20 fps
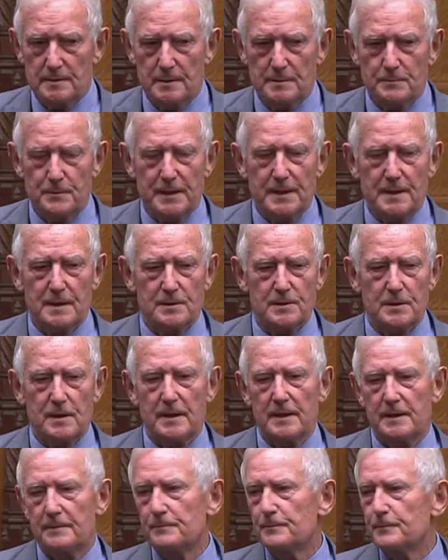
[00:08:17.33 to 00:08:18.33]
and we
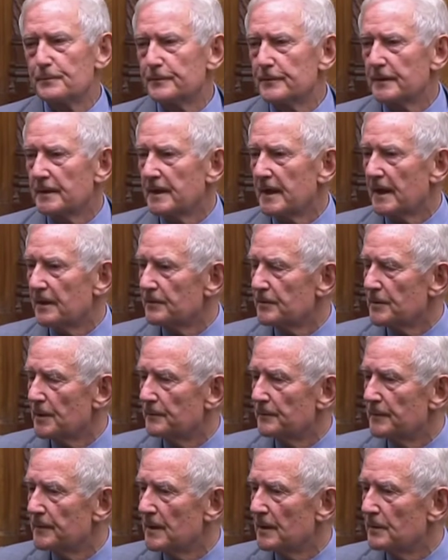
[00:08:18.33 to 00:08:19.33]
kind of forget
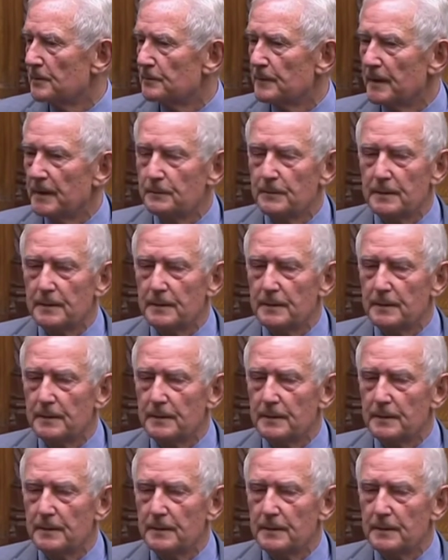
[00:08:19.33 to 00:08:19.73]
them, don't we?